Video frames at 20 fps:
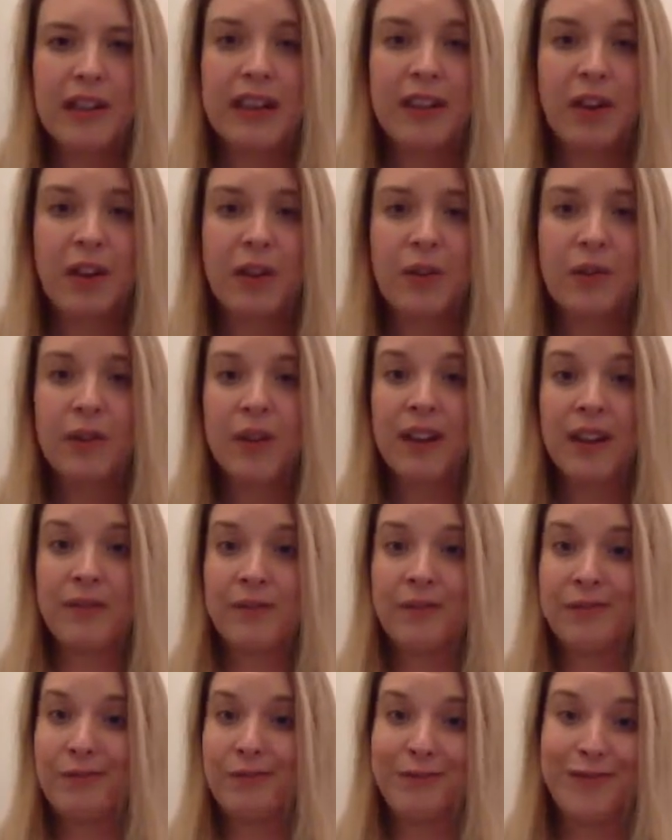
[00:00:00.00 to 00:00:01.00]
like
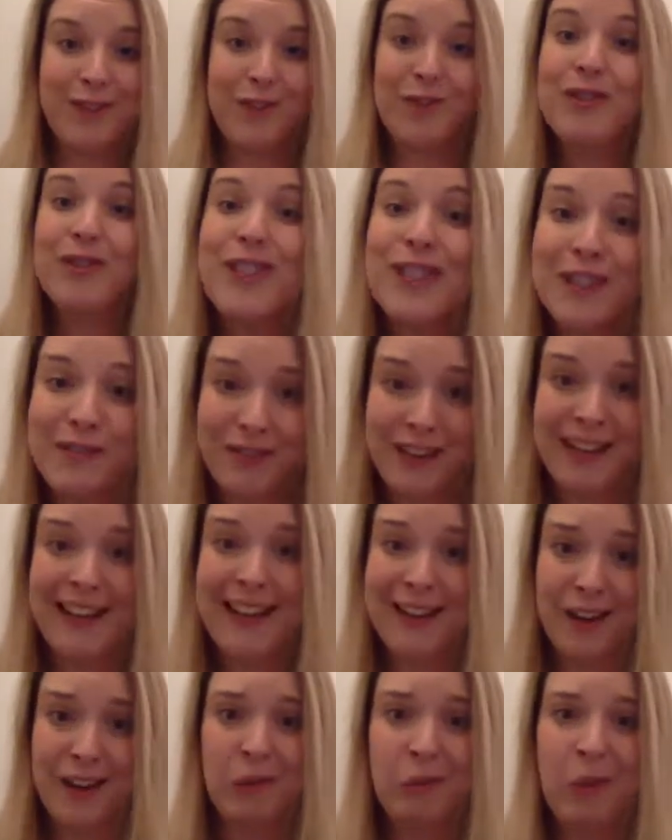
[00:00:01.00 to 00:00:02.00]
if you're just
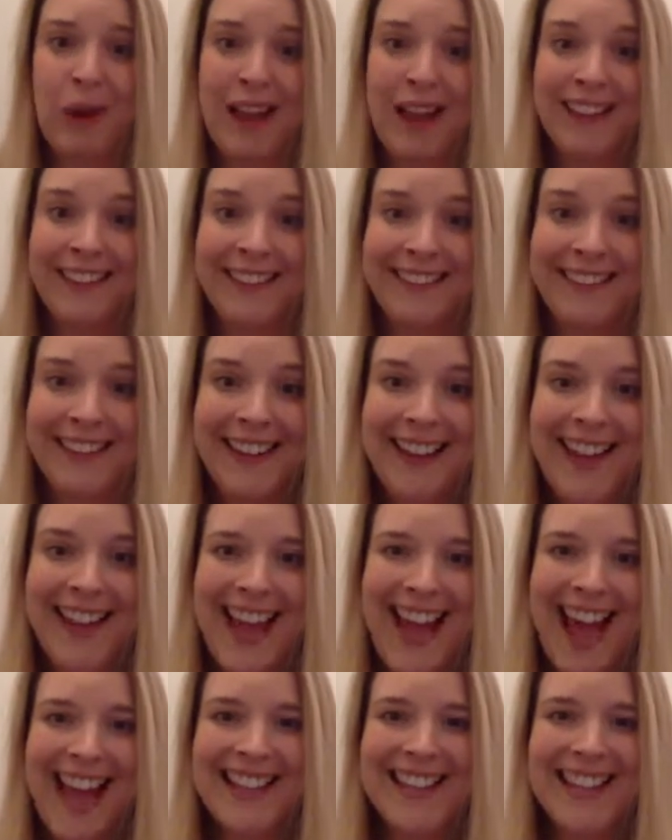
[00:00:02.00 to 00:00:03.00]
feeling unwell
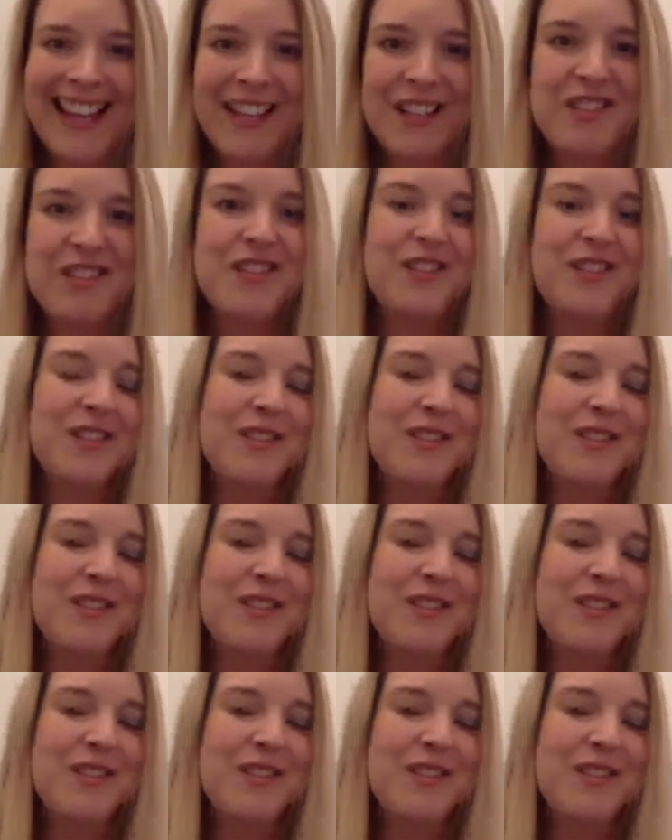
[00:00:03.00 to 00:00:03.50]
and like